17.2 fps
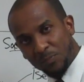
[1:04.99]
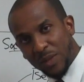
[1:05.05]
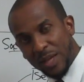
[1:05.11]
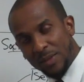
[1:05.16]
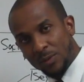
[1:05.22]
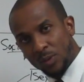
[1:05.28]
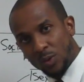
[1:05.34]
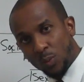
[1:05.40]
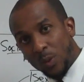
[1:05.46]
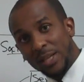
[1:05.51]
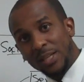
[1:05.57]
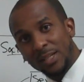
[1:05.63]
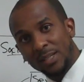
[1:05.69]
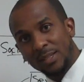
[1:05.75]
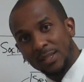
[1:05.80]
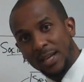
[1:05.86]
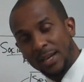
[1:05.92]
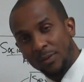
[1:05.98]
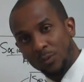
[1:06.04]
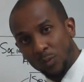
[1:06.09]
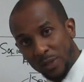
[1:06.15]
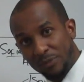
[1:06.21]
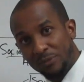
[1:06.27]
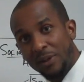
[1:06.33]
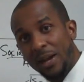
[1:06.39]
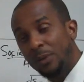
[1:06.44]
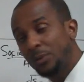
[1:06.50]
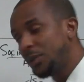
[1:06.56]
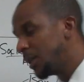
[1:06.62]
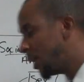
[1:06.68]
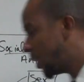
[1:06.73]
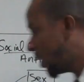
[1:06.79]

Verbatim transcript: And the weakness that we found